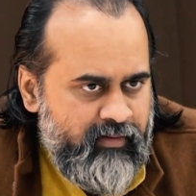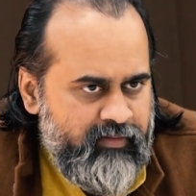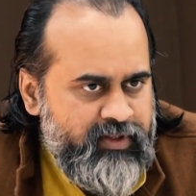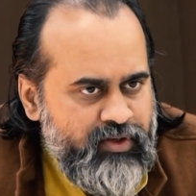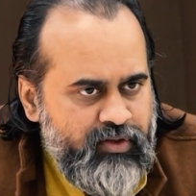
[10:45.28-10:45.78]

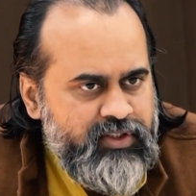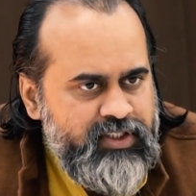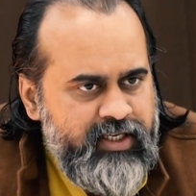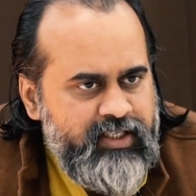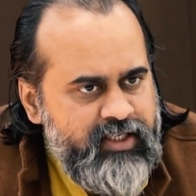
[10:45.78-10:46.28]
with no
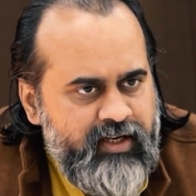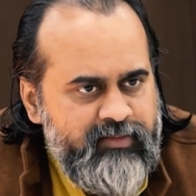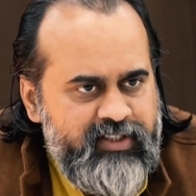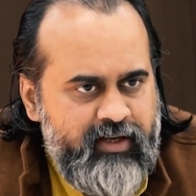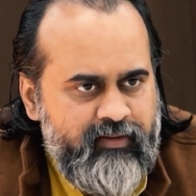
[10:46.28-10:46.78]
change in
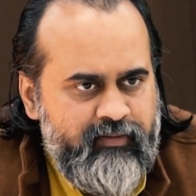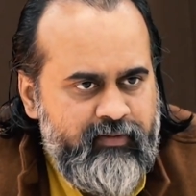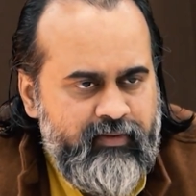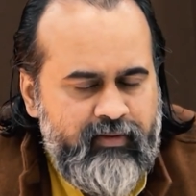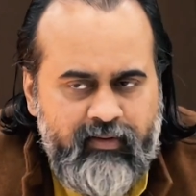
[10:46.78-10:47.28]
himself.
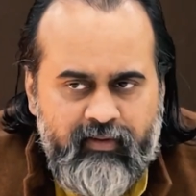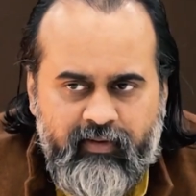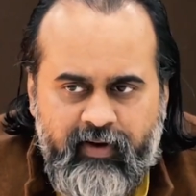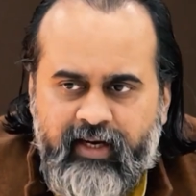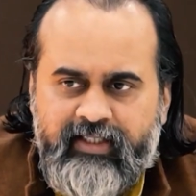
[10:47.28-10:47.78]

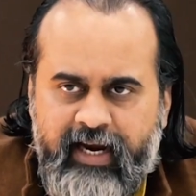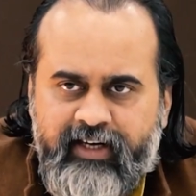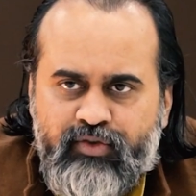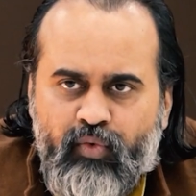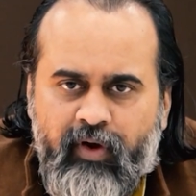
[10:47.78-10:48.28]
He
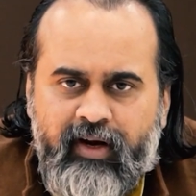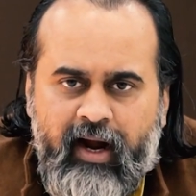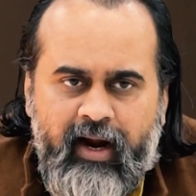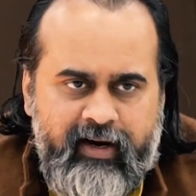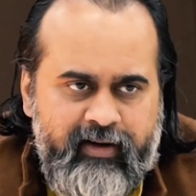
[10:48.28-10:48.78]
decides to work
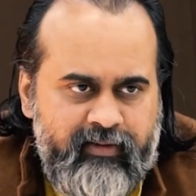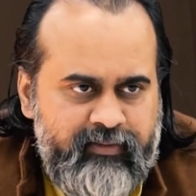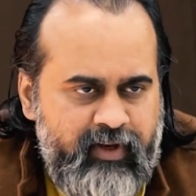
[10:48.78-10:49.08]
hard.